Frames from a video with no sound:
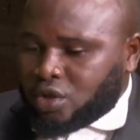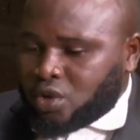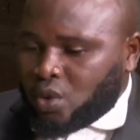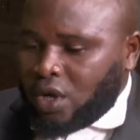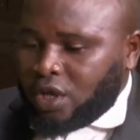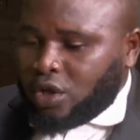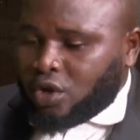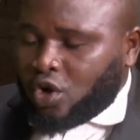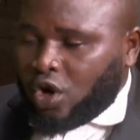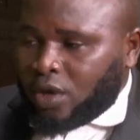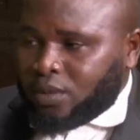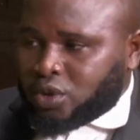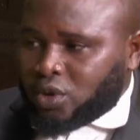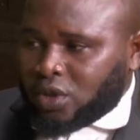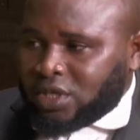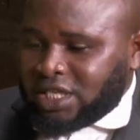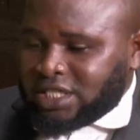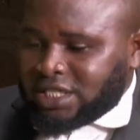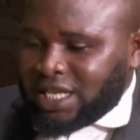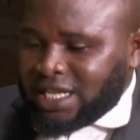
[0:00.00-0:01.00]
So when it comes to
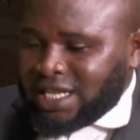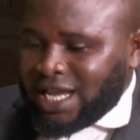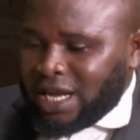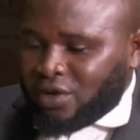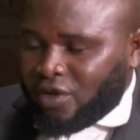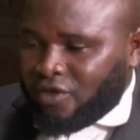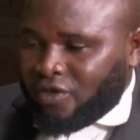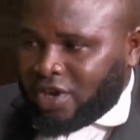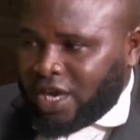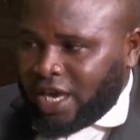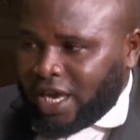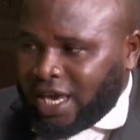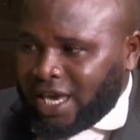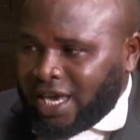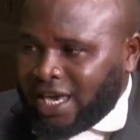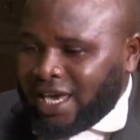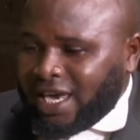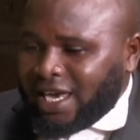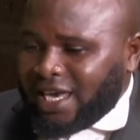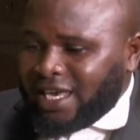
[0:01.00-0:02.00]
this standard of care,
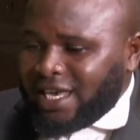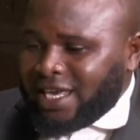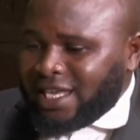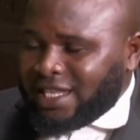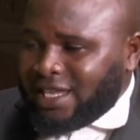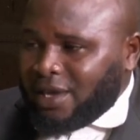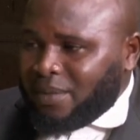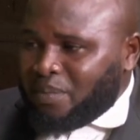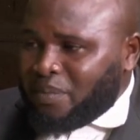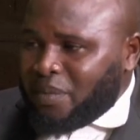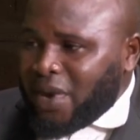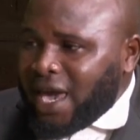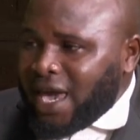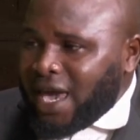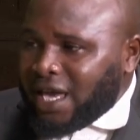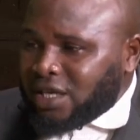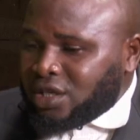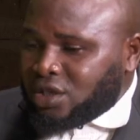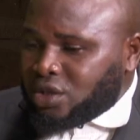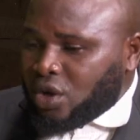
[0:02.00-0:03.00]
it
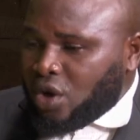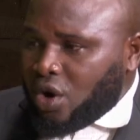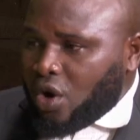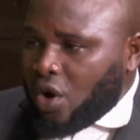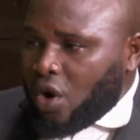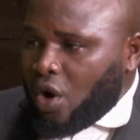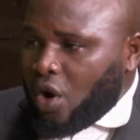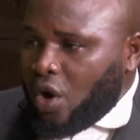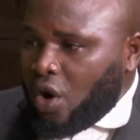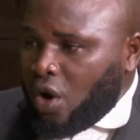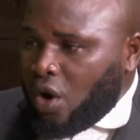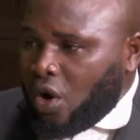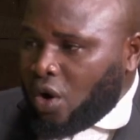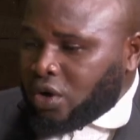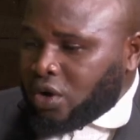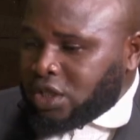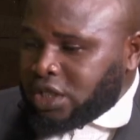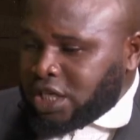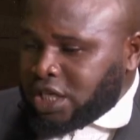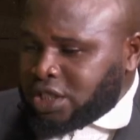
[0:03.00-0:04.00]
depends
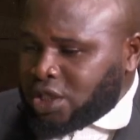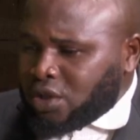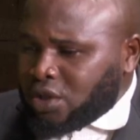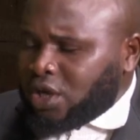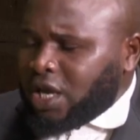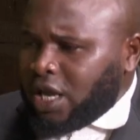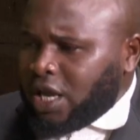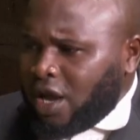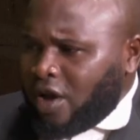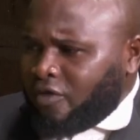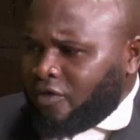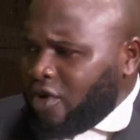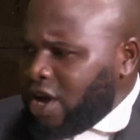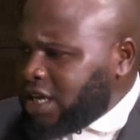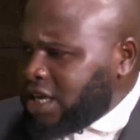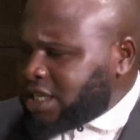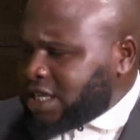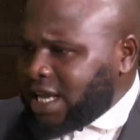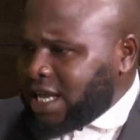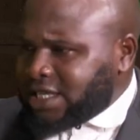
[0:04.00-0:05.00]
on this. Okay, for
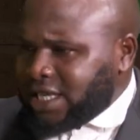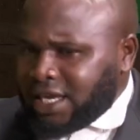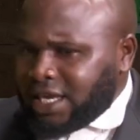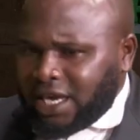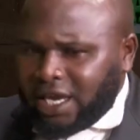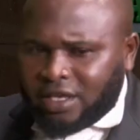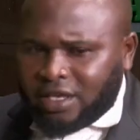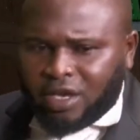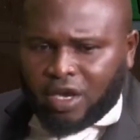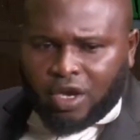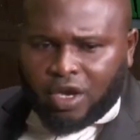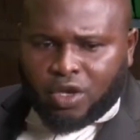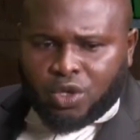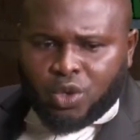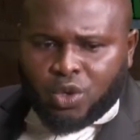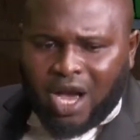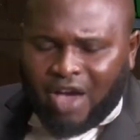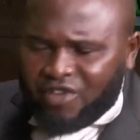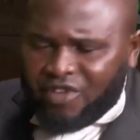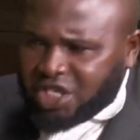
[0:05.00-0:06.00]
instance, again,
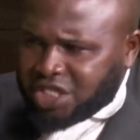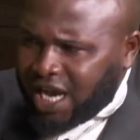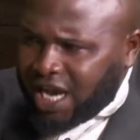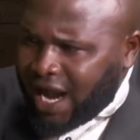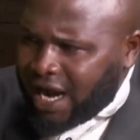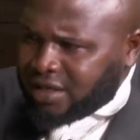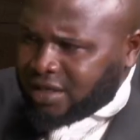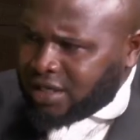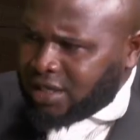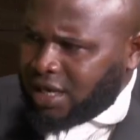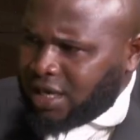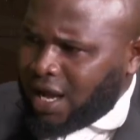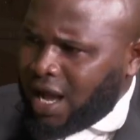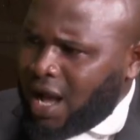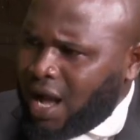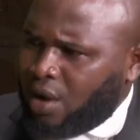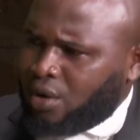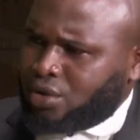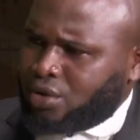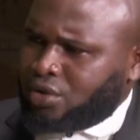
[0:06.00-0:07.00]
you have a child in the
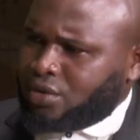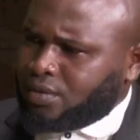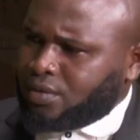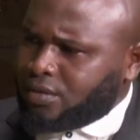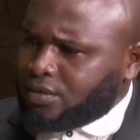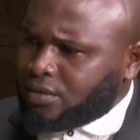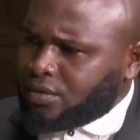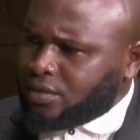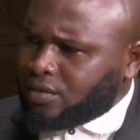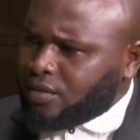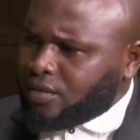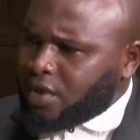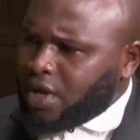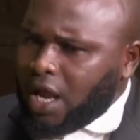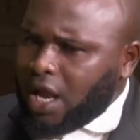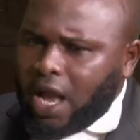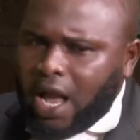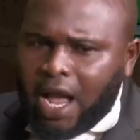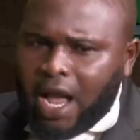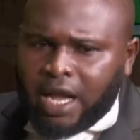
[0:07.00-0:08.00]
house,
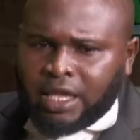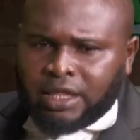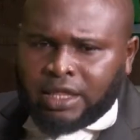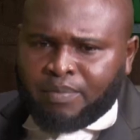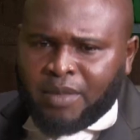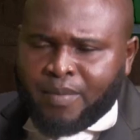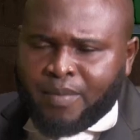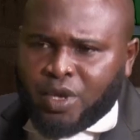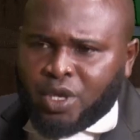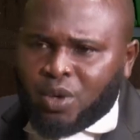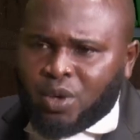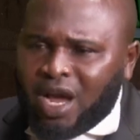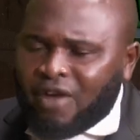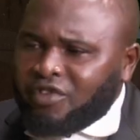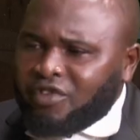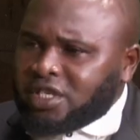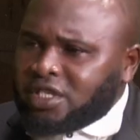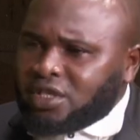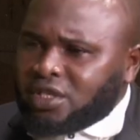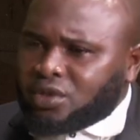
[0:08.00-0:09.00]
and maybe you have
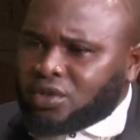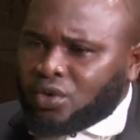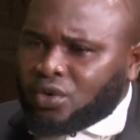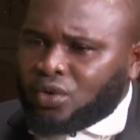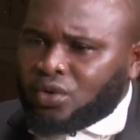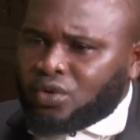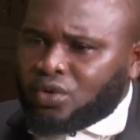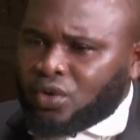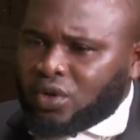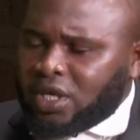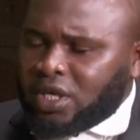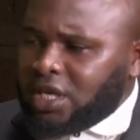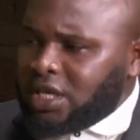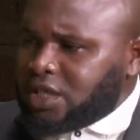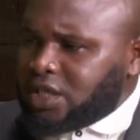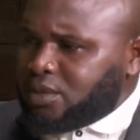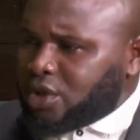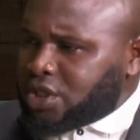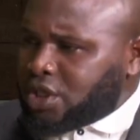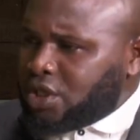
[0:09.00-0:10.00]
reasons to kill
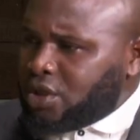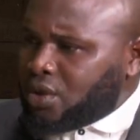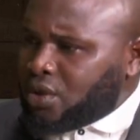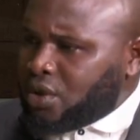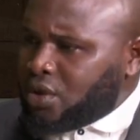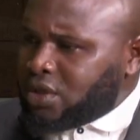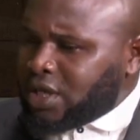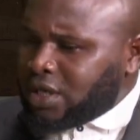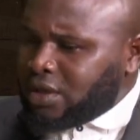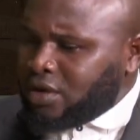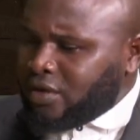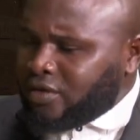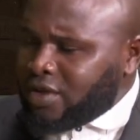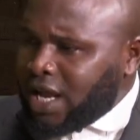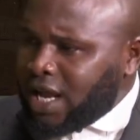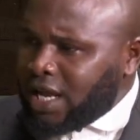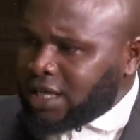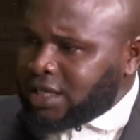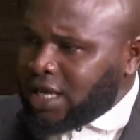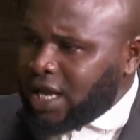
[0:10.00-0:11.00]
these mosquitoes and all of
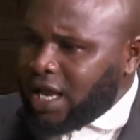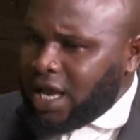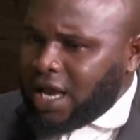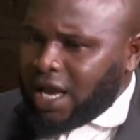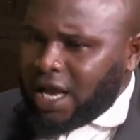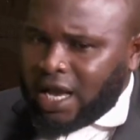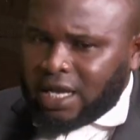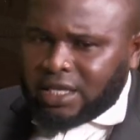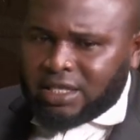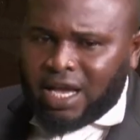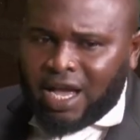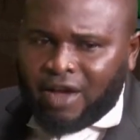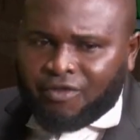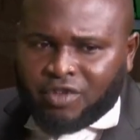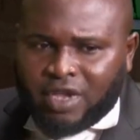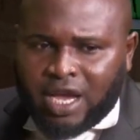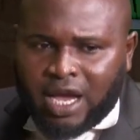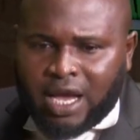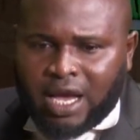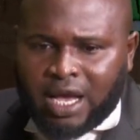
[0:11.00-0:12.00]
that, and
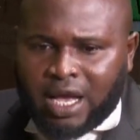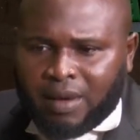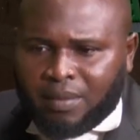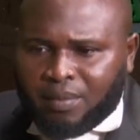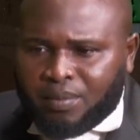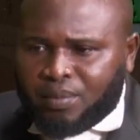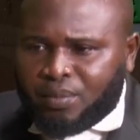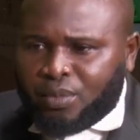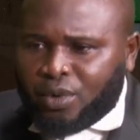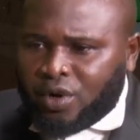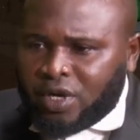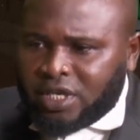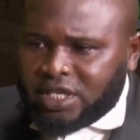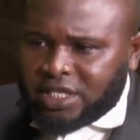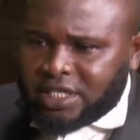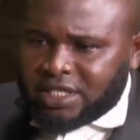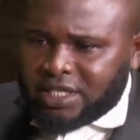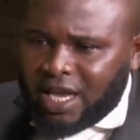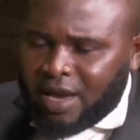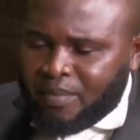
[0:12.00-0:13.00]
after pouring the
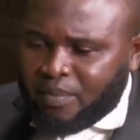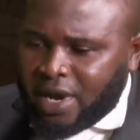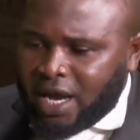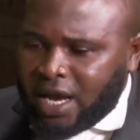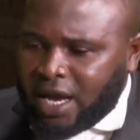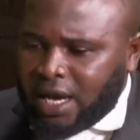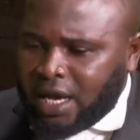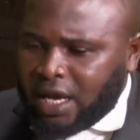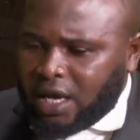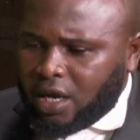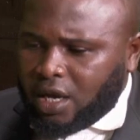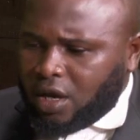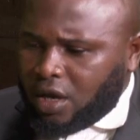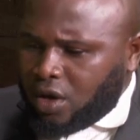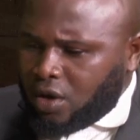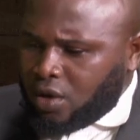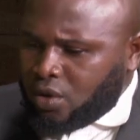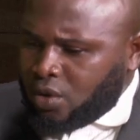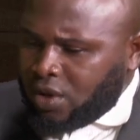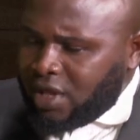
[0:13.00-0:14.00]
sniper,
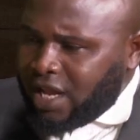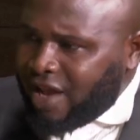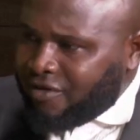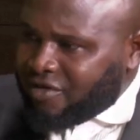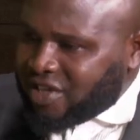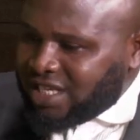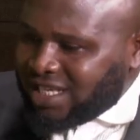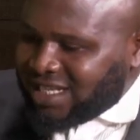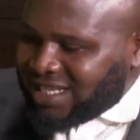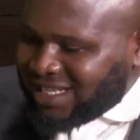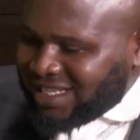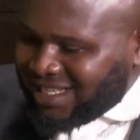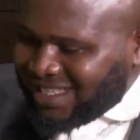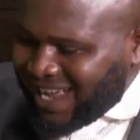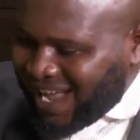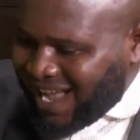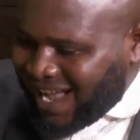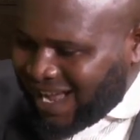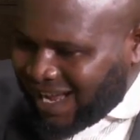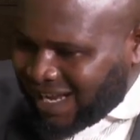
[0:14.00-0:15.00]
you left it
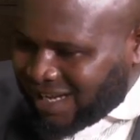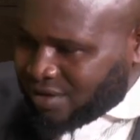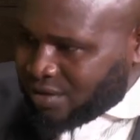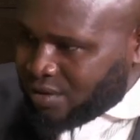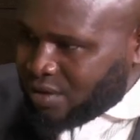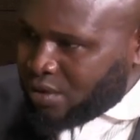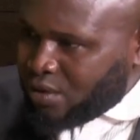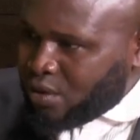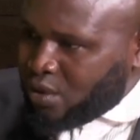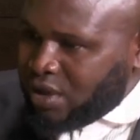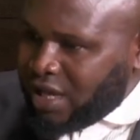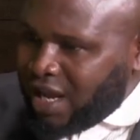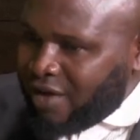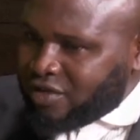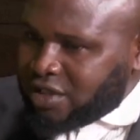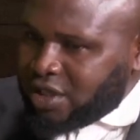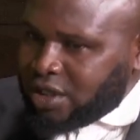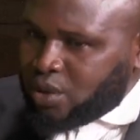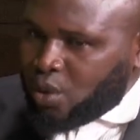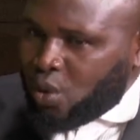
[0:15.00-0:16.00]
down. You
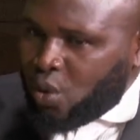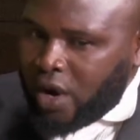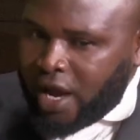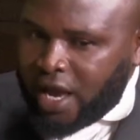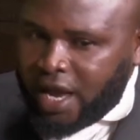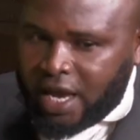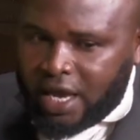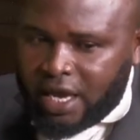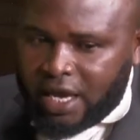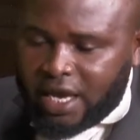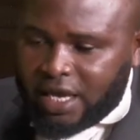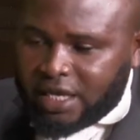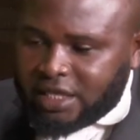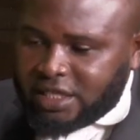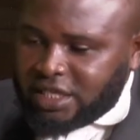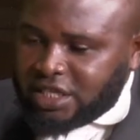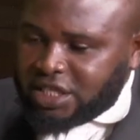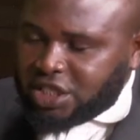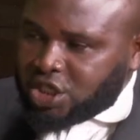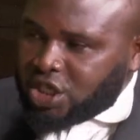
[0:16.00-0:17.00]
left it where
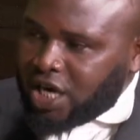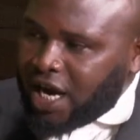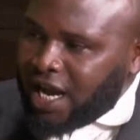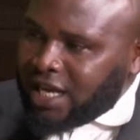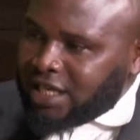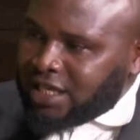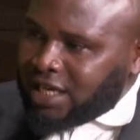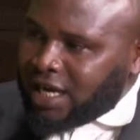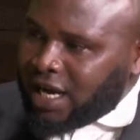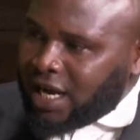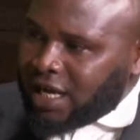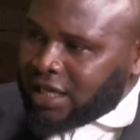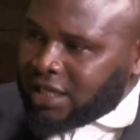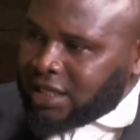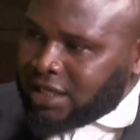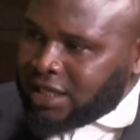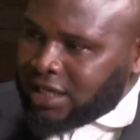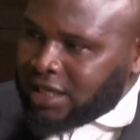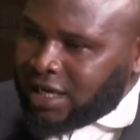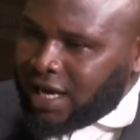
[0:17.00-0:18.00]
this child
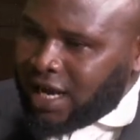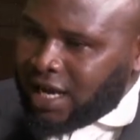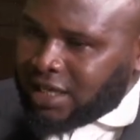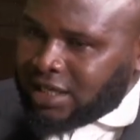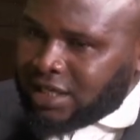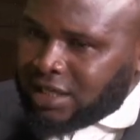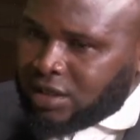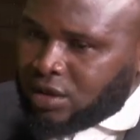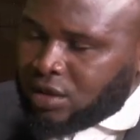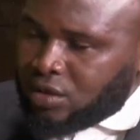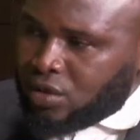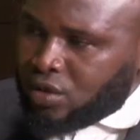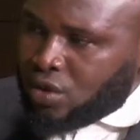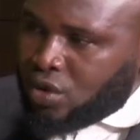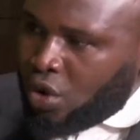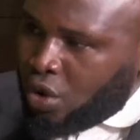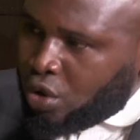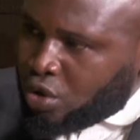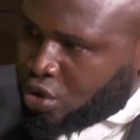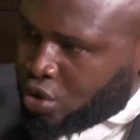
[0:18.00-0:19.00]
can
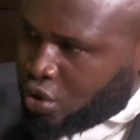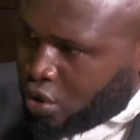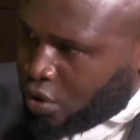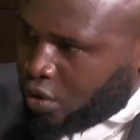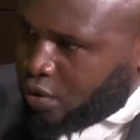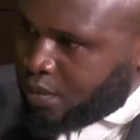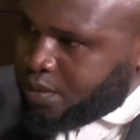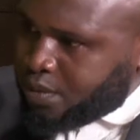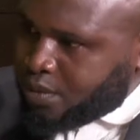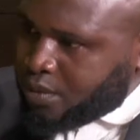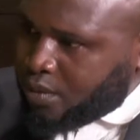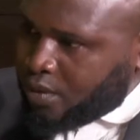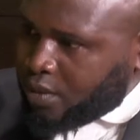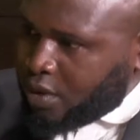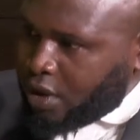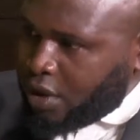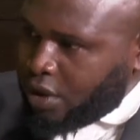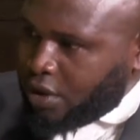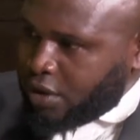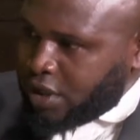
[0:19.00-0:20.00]
go to.
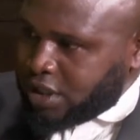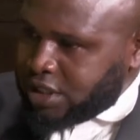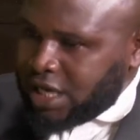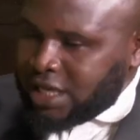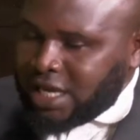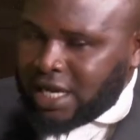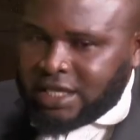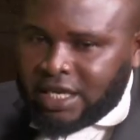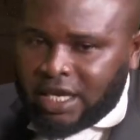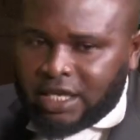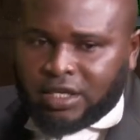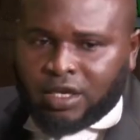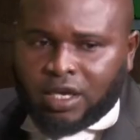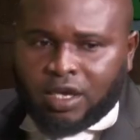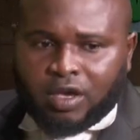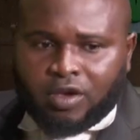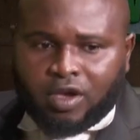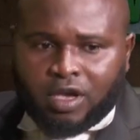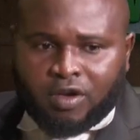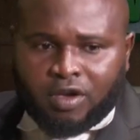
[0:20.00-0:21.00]
You understand? And then
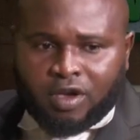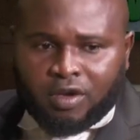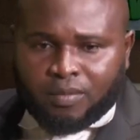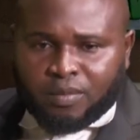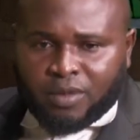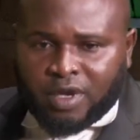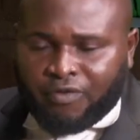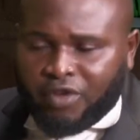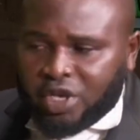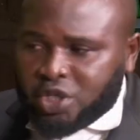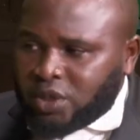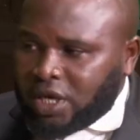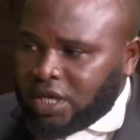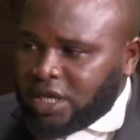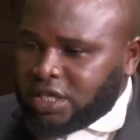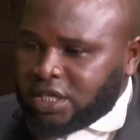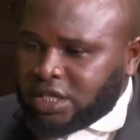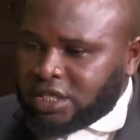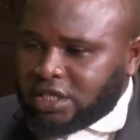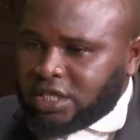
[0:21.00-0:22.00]

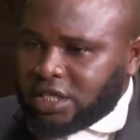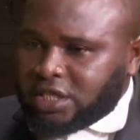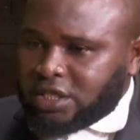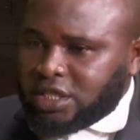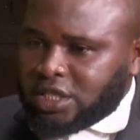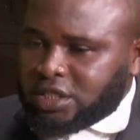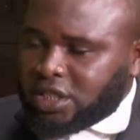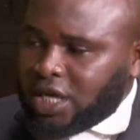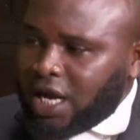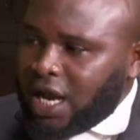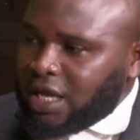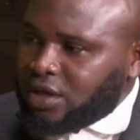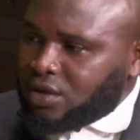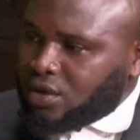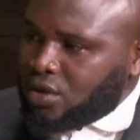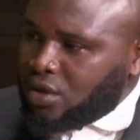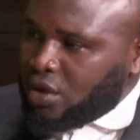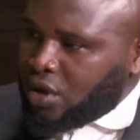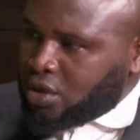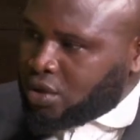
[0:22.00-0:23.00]
eventually the child
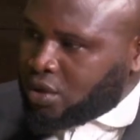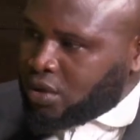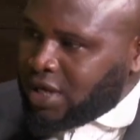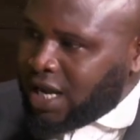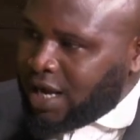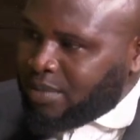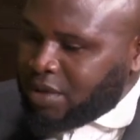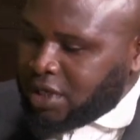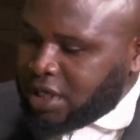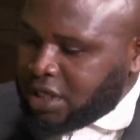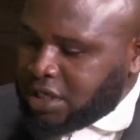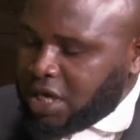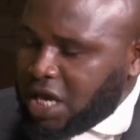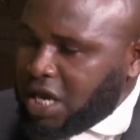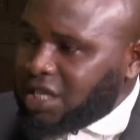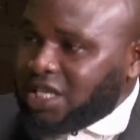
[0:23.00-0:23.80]
crawls to that place.